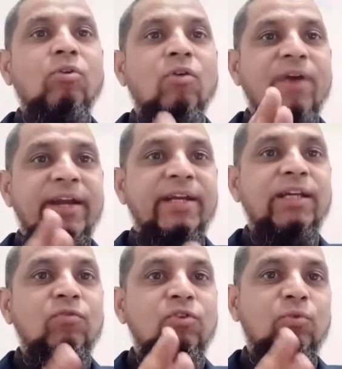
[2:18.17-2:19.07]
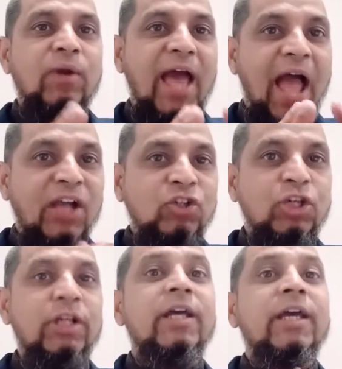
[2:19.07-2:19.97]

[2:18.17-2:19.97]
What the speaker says: of an individual action,